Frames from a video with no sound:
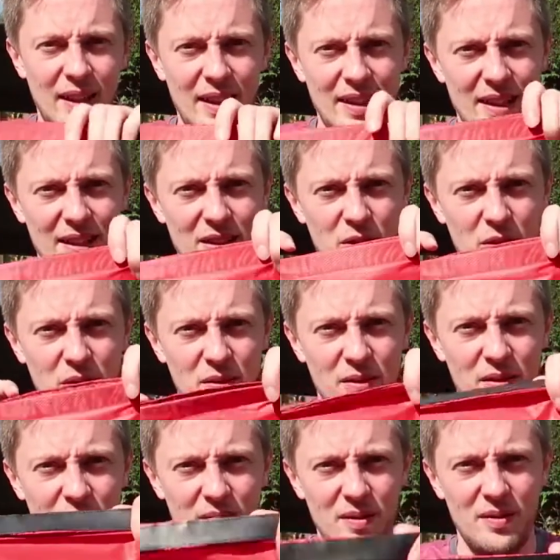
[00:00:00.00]
and then you
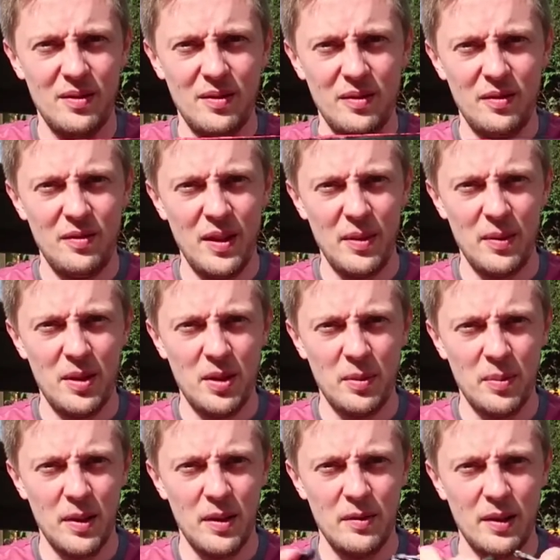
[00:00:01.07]
can flip the
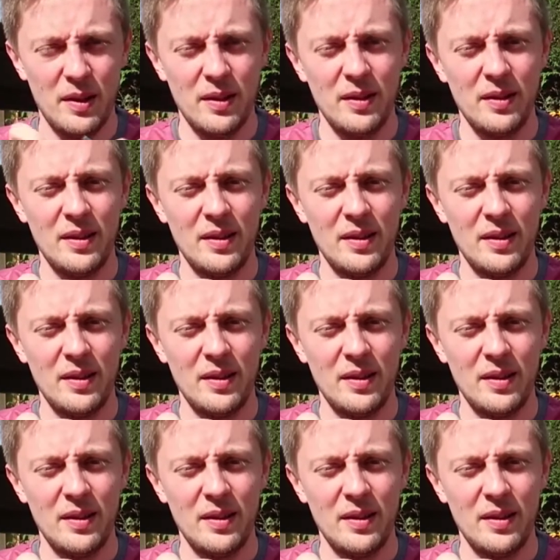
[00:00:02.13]
top over,